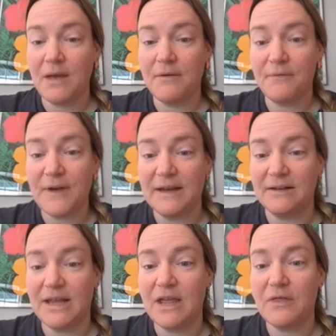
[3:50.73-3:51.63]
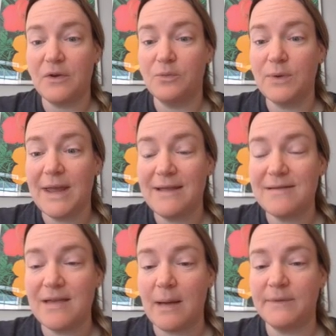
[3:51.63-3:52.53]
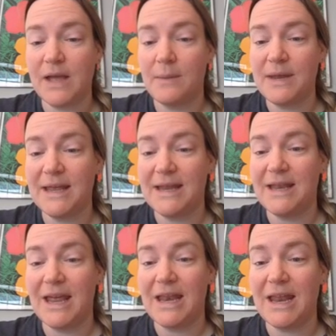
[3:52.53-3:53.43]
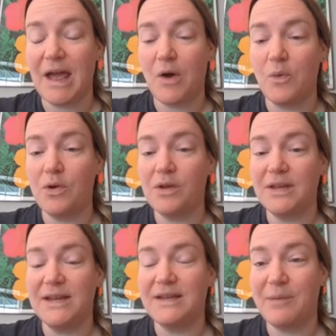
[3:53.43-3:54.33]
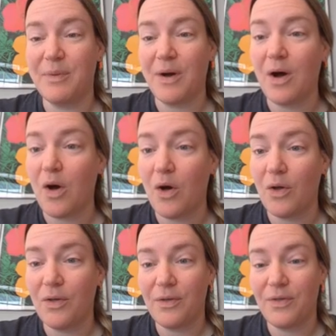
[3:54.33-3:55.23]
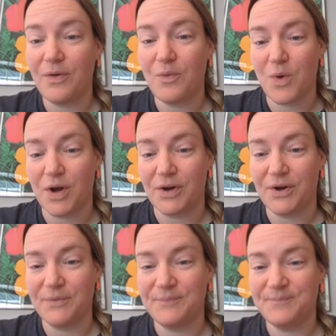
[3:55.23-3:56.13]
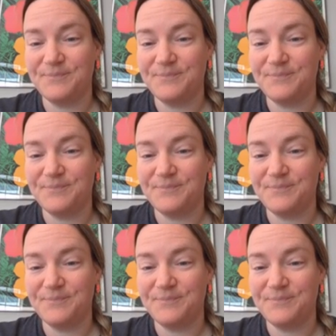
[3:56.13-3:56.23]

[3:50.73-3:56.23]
Finally, the rain stopped coming in and Owl cleaned up all the water.